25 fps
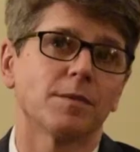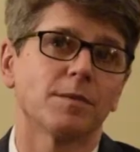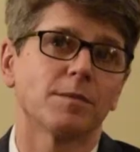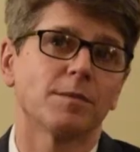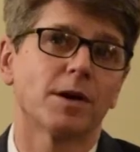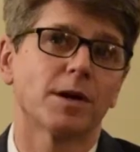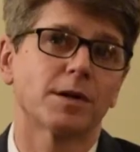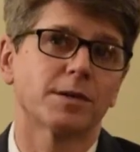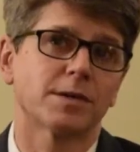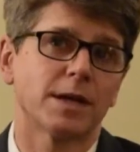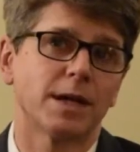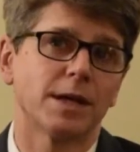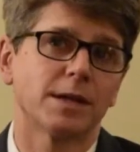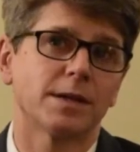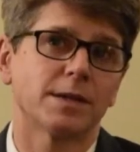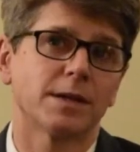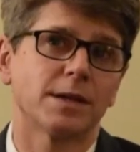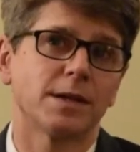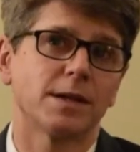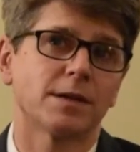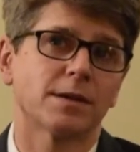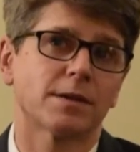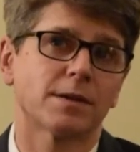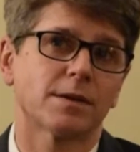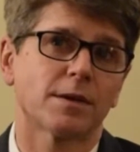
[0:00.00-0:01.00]
March
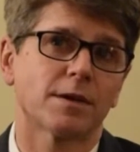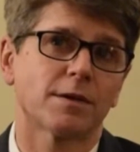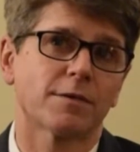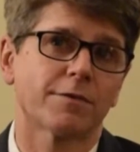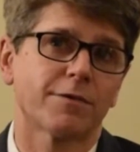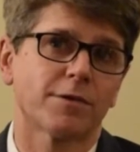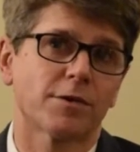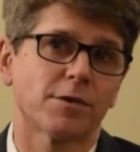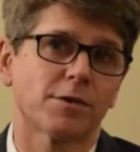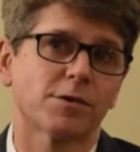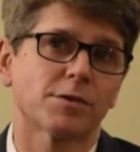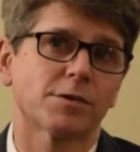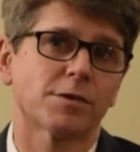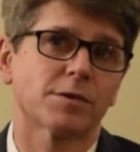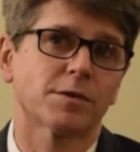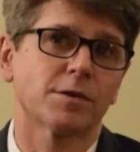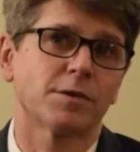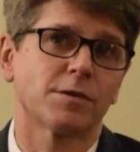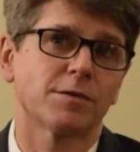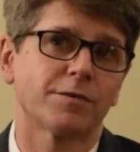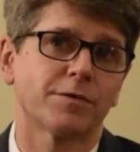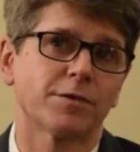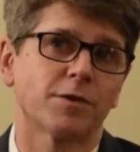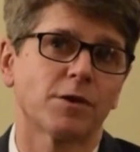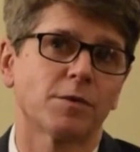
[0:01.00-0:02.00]
18th, our first
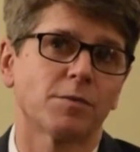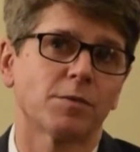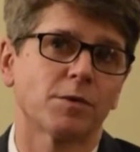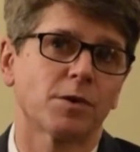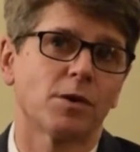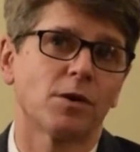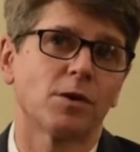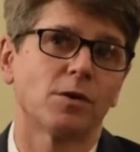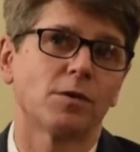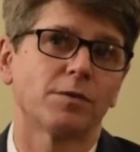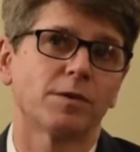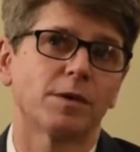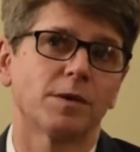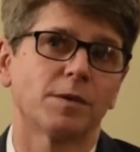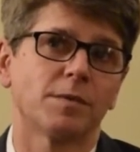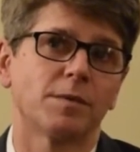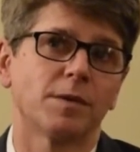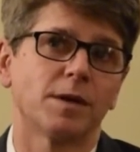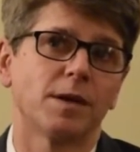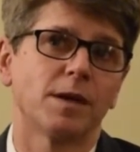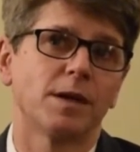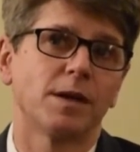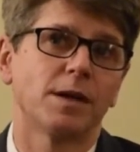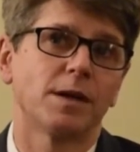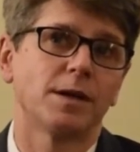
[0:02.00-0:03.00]
confirmed
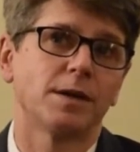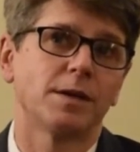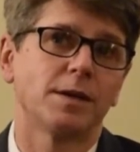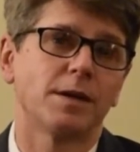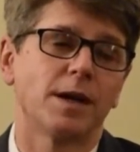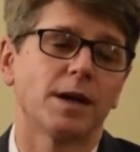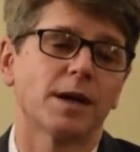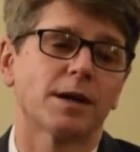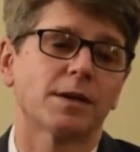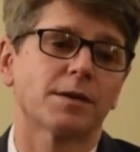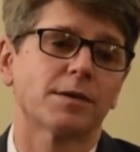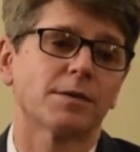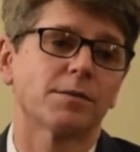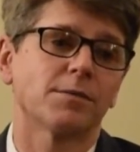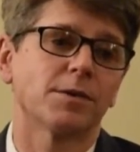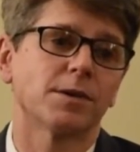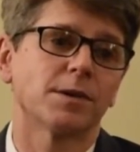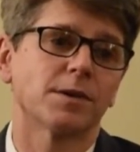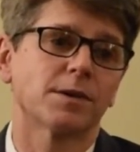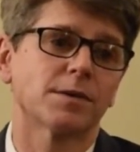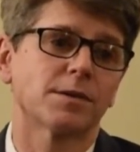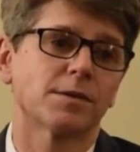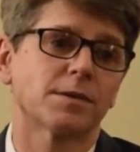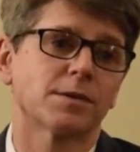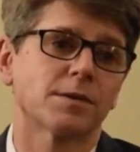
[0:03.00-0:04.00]
COVID death
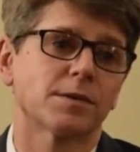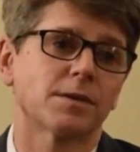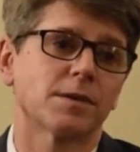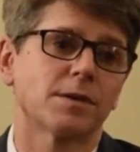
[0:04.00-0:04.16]
was